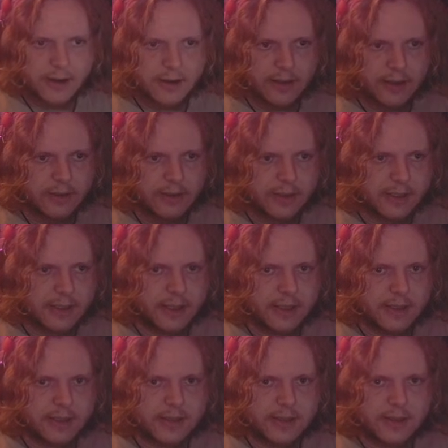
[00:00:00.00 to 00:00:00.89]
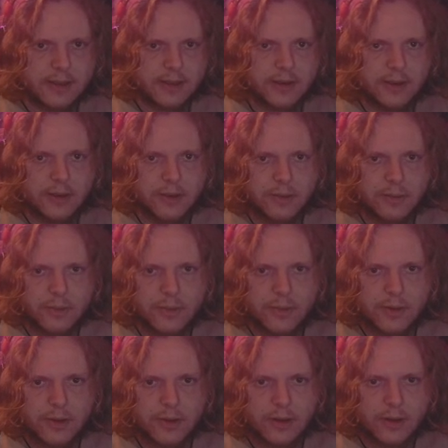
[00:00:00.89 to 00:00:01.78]
Now let's get
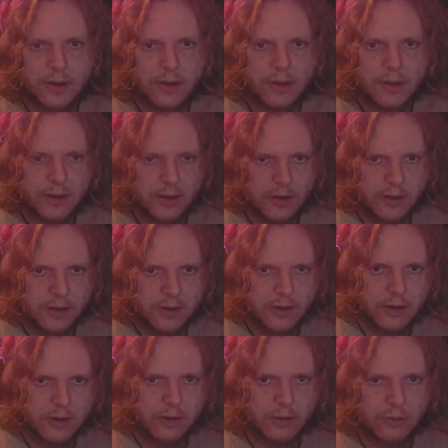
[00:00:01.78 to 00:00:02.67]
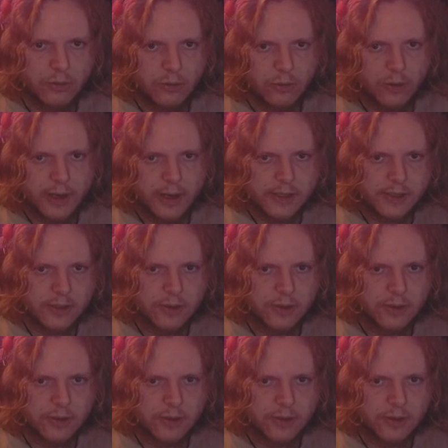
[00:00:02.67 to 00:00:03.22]
some razor